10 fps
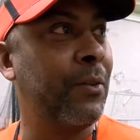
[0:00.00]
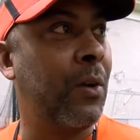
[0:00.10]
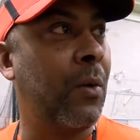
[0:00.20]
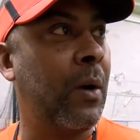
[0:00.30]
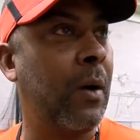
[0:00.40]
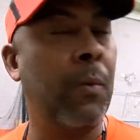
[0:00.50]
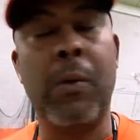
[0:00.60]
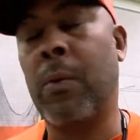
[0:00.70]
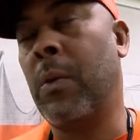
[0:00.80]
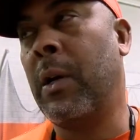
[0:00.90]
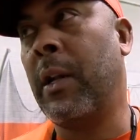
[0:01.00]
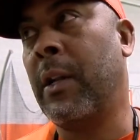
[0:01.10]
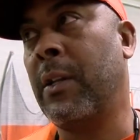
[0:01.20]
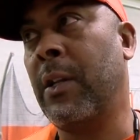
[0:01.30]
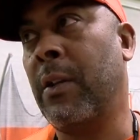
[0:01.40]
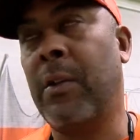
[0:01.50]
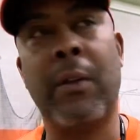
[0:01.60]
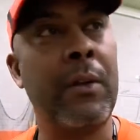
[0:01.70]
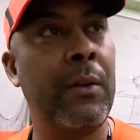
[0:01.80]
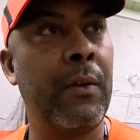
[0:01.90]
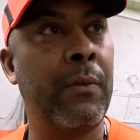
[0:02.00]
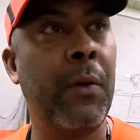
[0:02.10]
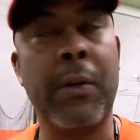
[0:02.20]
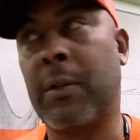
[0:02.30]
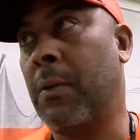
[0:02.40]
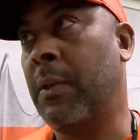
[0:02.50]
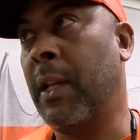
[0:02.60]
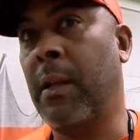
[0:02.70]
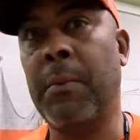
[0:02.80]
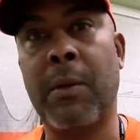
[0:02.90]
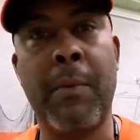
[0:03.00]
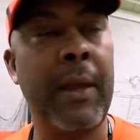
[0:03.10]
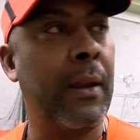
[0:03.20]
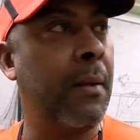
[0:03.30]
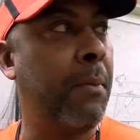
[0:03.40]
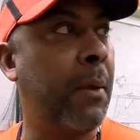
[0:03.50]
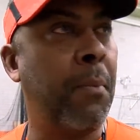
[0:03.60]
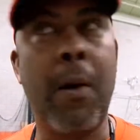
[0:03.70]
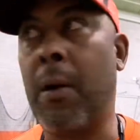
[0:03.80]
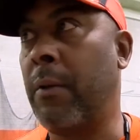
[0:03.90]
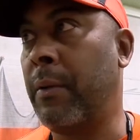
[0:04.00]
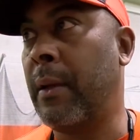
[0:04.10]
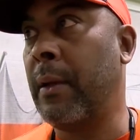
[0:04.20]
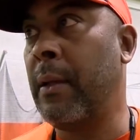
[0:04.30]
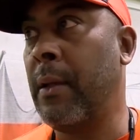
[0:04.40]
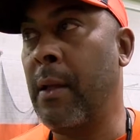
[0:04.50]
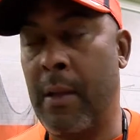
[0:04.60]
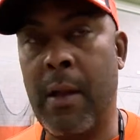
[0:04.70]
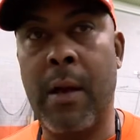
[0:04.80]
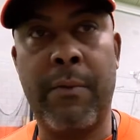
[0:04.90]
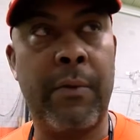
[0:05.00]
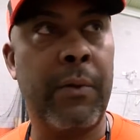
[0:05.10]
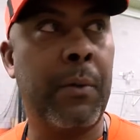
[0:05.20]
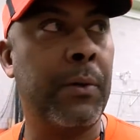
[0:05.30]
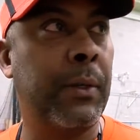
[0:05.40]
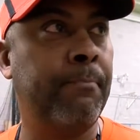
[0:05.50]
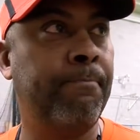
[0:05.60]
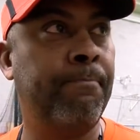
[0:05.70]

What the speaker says: going to continue to focus on teams and making it a big part of our football team.